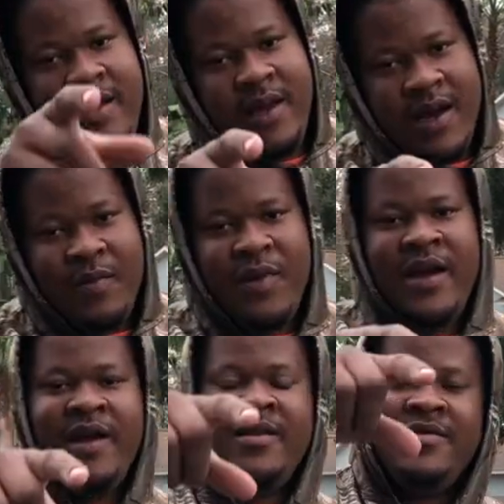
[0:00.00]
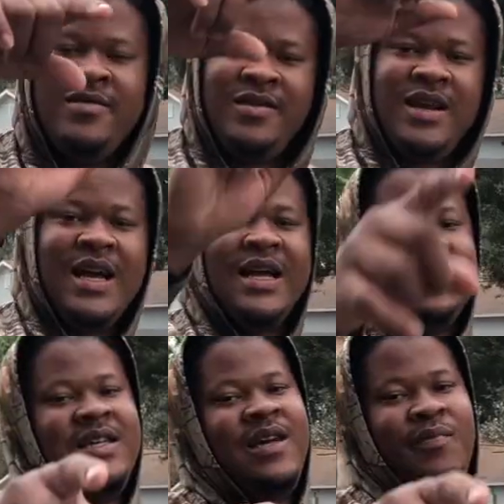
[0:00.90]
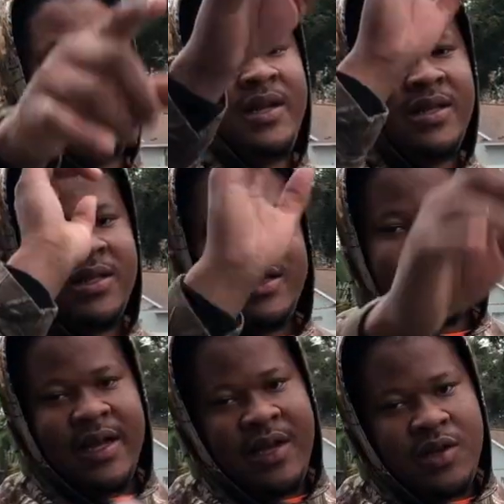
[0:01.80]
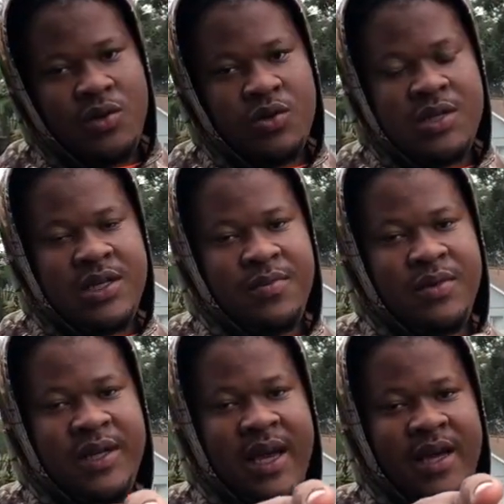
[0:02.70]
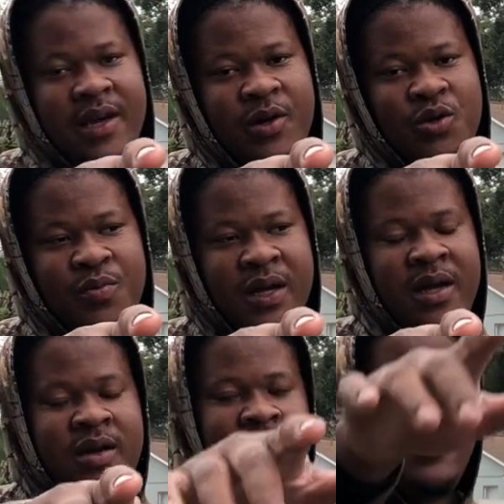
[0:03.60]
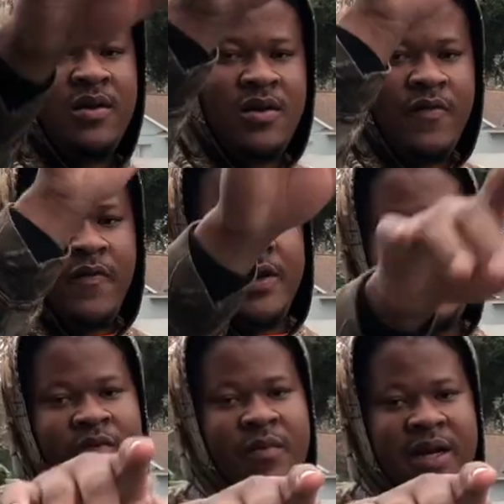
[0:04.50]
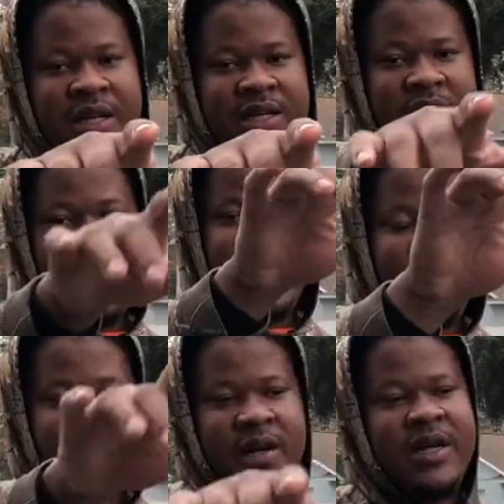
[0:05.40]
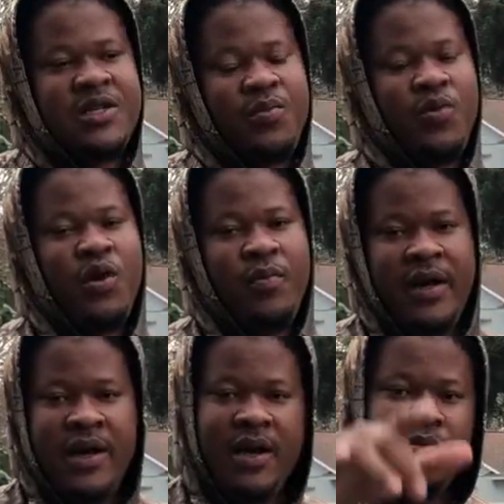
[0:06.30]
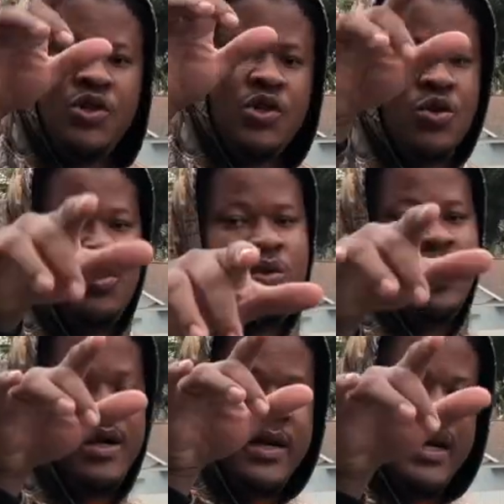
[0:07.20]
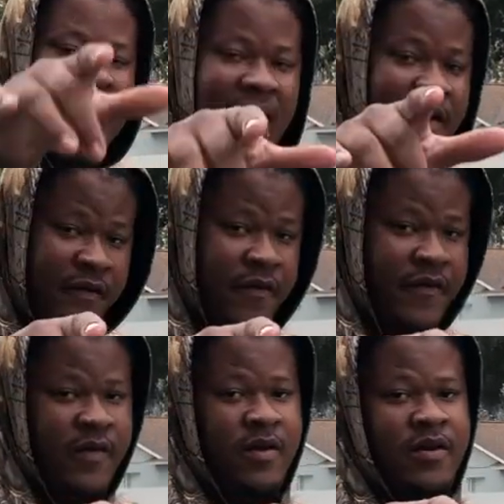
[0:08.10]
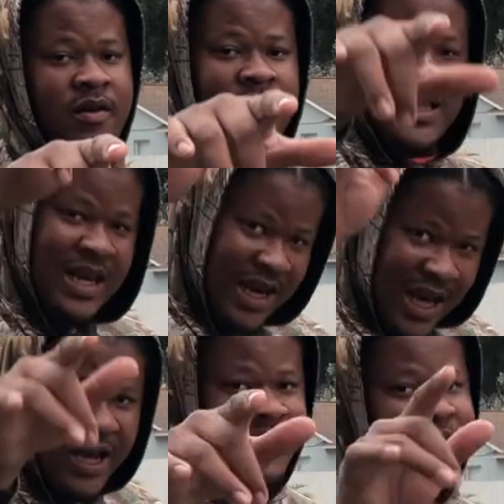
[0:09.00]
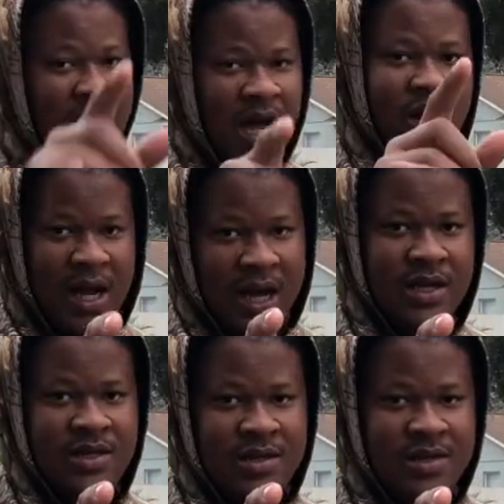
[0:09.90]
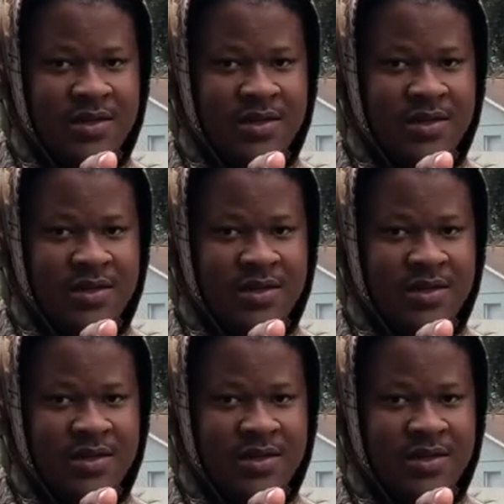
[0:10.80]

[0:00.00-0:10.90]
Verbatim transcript: Yeah, man. Like I said, man, thank you to CBK Kennels, man for giving me that shout out, giving me that support, man. I'm gonna show you uh, the life, the lifestyle, guys,